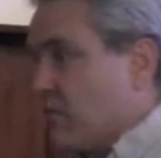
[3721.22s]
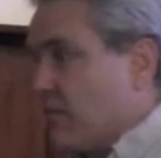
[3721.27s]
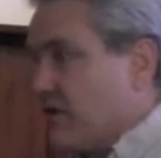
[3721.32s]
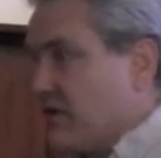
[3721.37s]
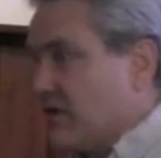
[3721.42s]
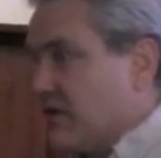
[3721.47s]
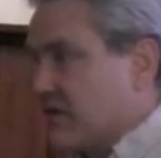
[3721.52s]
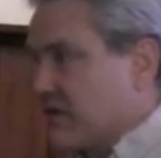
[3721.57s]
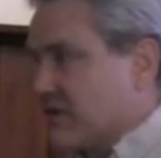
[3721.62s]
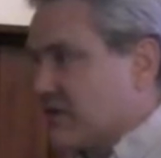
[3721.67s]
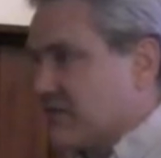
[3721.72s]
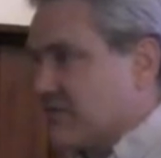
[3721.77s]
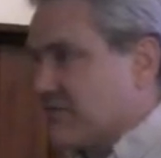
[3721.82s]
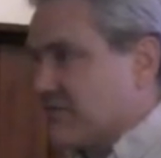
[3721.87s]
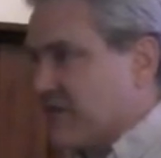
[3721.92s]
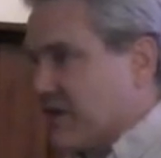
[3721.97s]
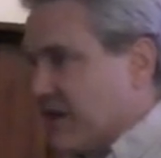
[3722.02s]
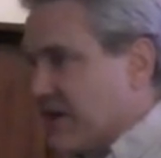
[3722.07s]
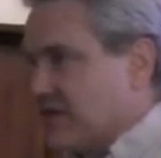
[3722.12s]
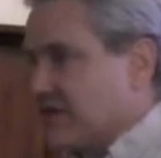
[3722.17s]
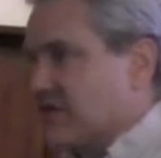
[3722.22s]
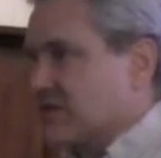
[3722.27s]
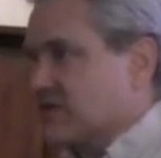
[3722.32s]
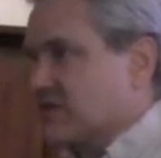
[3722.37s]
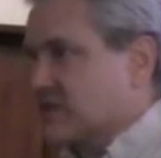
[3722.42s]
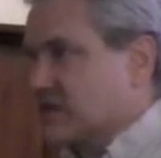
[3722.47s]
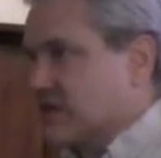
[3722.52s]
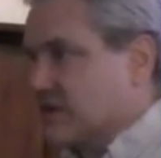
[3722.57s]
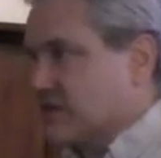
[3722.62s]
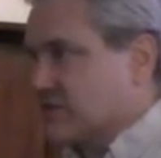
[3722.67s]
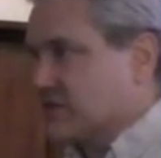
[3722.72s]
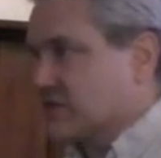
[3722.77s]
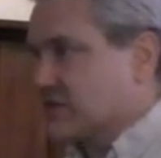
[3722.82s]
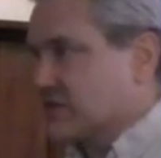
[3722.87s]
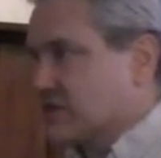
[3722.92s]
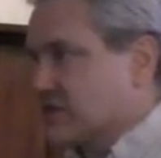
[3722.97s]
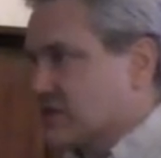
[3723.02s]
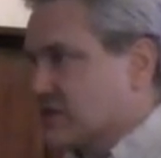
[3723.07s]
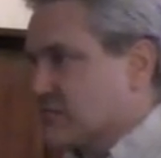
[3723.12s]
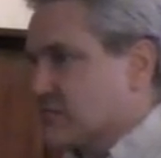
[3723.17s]
we don't confine ourselves
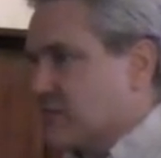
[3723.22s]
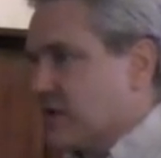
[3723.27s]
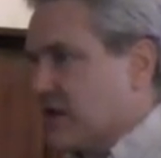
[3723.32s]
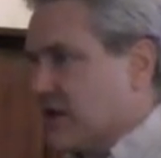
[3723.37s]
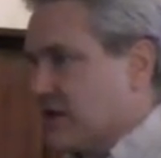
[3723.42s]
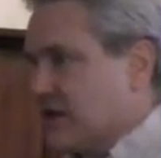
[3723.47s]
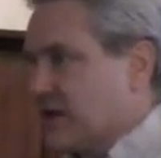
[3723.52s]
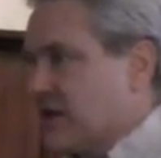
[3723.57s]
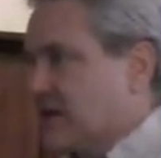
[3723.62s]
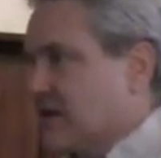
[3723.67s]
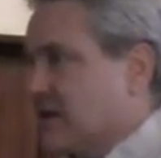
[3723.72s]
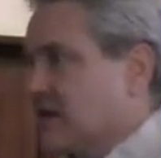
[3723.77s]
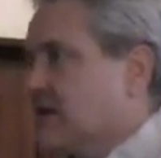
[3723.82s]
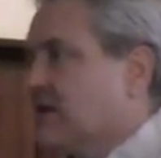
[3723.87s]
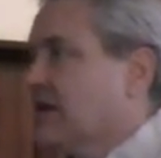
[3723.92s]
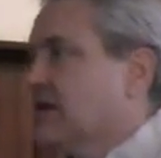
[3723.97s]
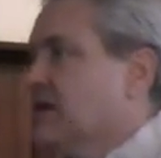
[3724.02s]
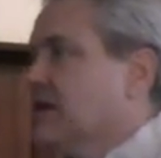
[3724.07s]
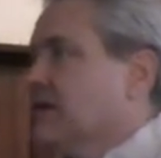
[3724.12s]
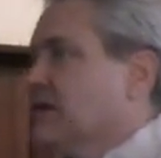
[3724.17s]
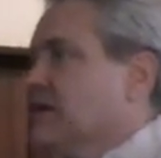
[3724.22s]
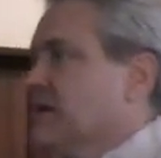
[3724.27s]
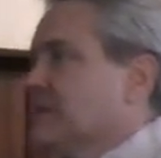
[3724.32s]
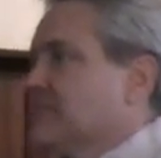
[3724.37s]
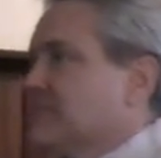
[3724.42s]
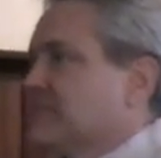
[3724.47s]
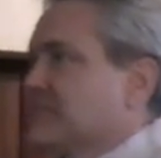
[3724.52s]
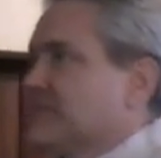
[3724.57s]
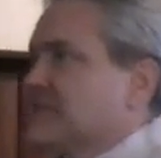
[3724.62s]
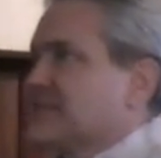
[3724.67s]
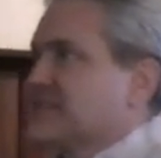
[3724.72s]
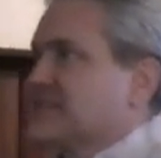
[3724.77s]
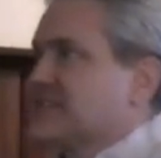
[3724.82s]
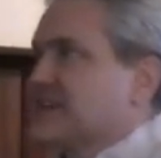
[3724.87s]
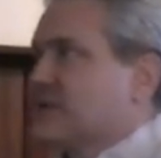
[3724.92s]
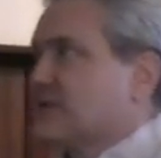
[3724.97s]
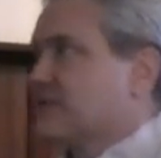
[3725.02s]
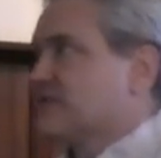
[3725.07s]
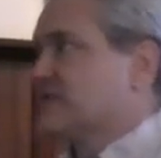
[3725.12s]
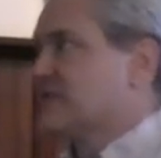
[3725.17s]
to just making
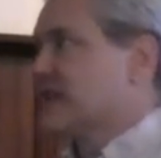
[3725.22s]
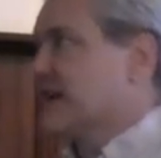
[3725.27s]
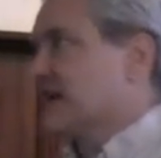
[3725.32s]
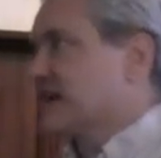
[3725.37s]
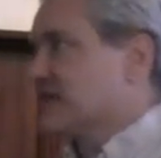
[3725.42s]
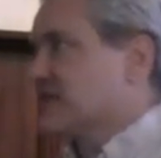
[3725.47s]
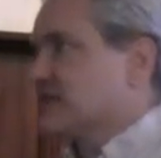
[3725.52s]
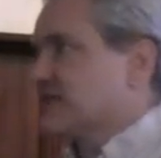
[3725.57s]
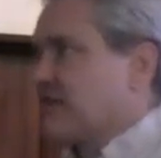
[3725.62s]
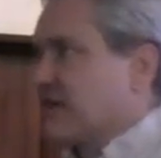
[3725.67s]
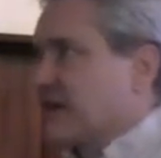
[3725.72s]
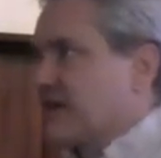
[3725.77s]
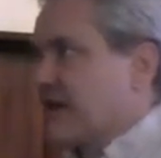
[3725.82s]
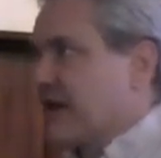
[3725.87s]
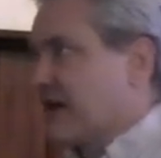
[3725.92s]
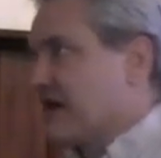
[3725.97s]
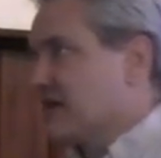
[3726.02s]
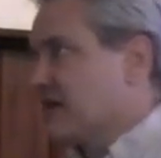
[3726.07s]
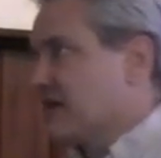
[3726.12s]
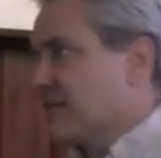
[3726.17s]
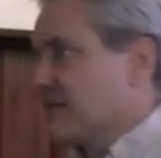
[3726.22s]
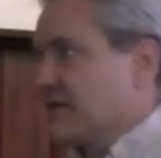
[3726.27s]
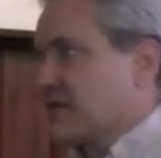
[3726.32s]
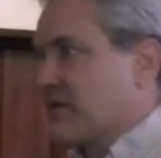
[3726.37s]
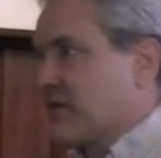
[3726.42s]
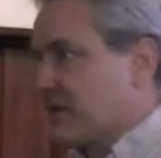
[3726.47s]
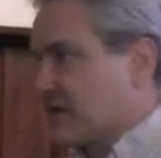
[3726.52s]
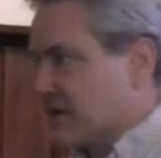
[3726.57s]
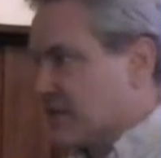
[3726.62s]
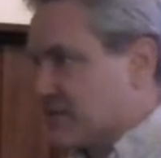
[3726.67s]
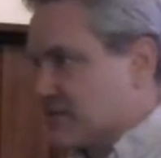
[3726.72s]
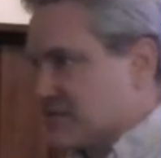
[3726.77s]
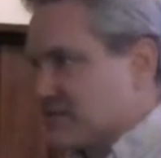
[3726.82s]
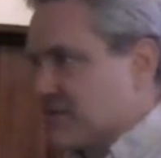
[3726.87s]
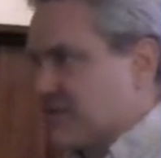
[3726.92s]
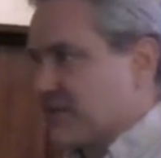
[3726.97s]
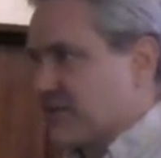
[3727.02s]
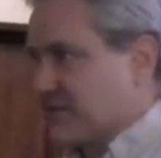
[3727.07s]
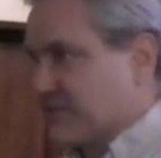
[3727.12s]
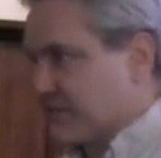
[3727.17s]
self-satisfied academic arguments
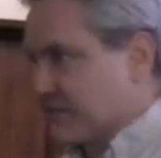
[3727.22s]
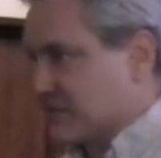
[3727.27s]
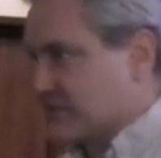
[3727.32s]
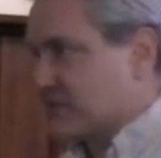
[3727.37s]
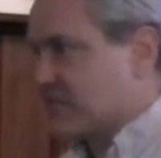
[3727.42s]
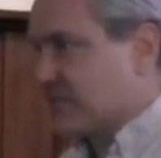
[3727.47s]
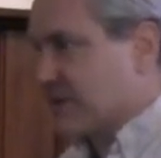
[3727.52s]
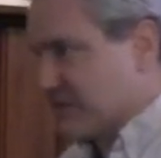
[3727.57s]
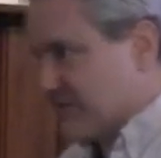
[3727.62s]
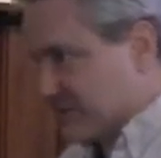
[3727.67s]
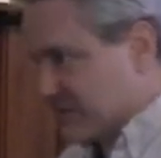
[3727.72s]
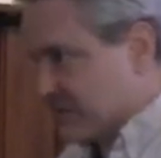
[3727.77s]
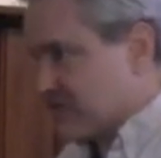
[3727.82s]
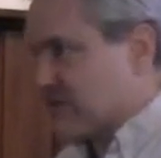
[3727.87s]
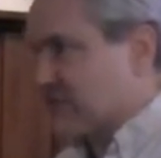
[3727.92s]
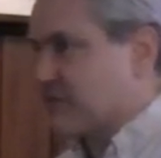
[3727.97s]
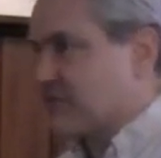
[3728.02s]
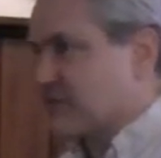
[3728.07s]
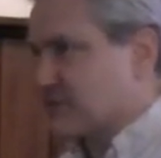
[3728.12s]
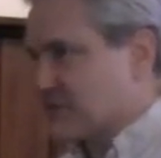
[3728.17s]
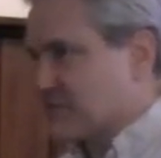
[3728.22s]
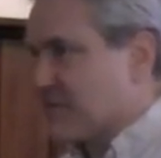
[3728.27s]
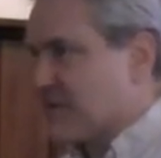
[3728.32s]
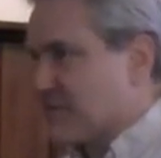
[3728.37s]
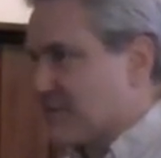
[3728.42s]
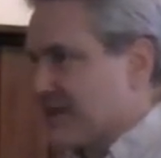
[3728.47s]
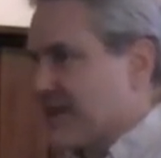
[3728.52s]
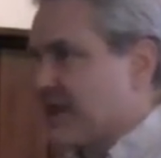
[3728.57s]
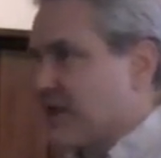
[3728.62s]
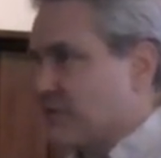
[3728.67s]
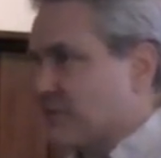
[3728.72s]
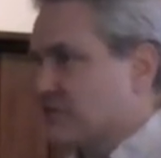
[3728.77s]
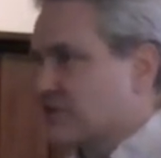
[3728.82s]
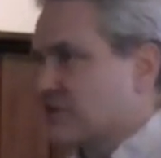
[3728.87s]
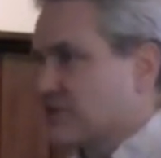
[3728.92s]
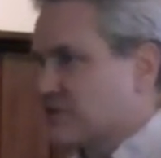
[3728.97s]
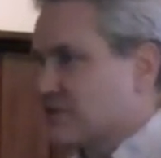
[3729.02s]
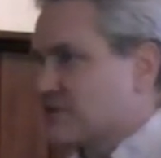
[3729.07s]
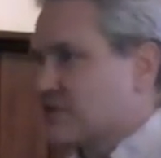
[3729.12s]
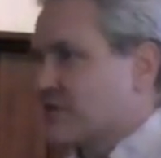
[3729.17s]
about the First Amendment. The First Amendment helps
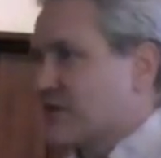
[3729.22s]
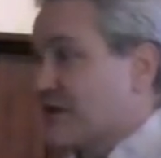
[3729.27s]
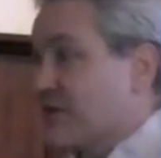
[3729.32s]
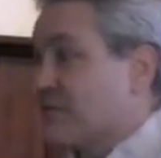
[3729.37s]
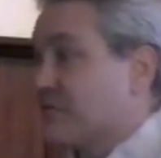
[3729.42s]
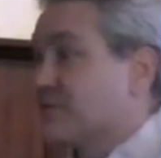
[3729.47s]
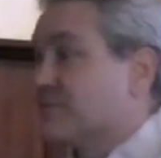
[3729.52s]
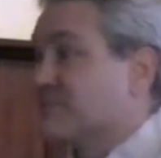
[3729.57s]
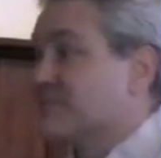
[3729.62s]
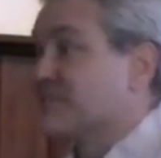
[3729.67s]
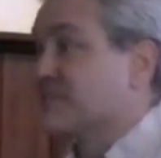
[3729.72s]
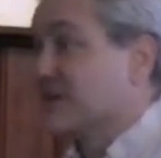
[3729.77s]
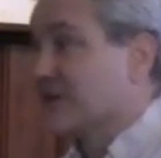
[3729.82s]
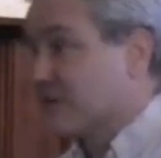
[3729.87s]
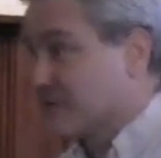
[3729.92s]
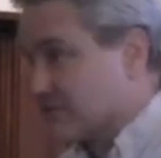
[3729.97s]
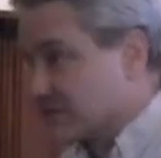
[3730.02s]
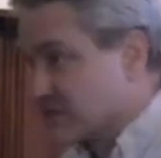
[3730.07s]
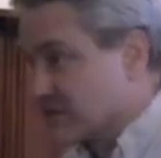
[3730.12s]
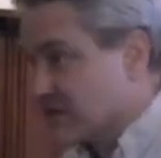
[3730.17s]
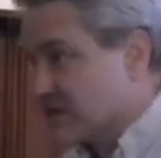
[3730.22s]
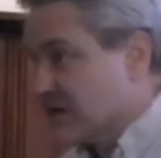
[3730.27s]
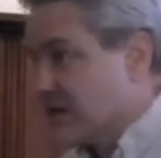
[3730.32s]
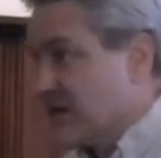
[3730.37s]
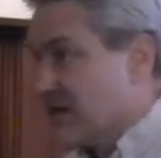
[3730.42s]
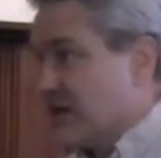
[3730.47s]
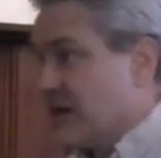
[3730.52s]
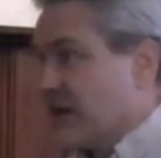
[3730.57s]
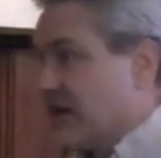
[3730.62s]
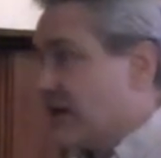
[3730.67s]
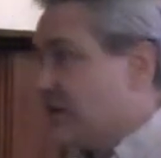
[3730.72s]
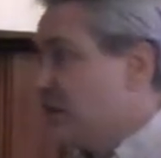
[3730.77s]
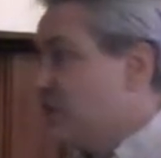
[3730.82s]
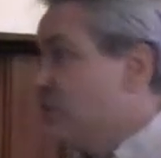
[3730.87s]
those who help themselves. And